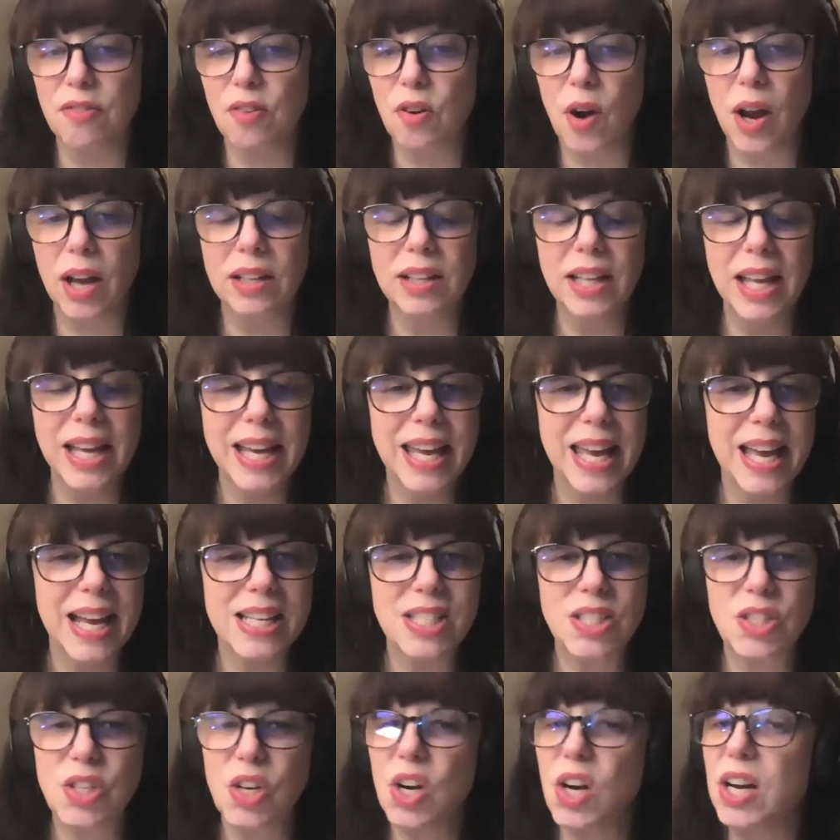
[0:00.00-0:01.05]
Craig
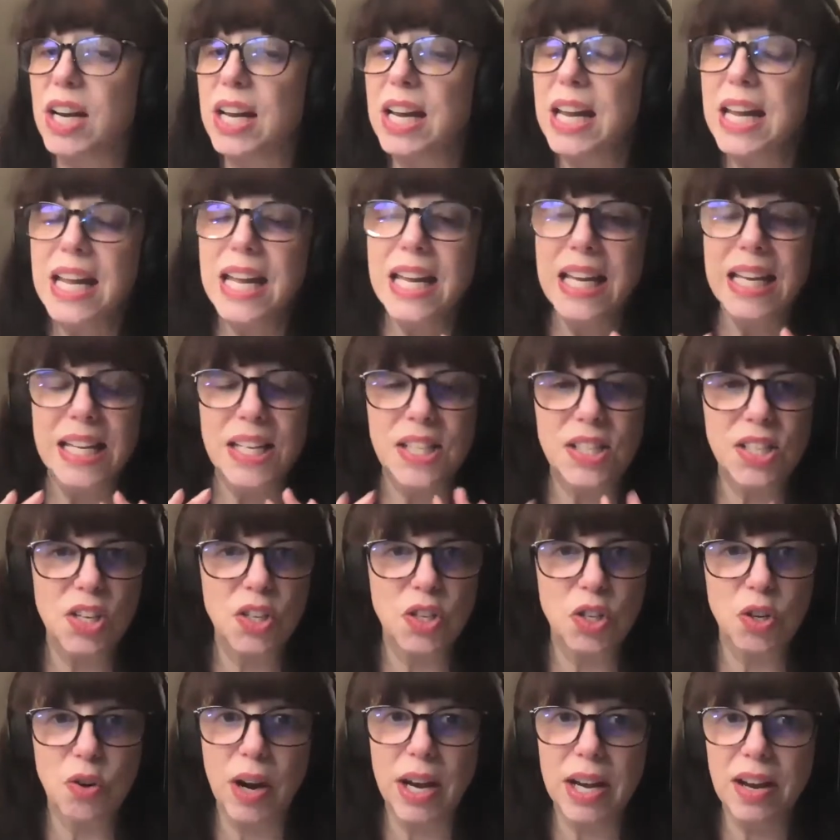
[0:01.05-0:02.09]
Lancaster, and he's
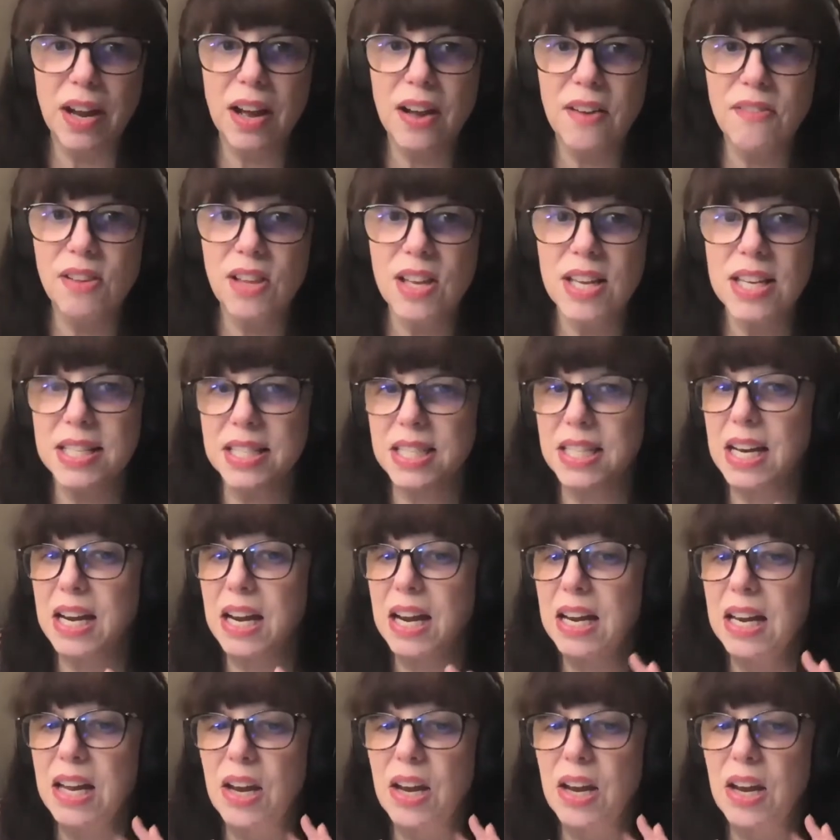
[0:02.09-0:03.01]
such a great novelist, and,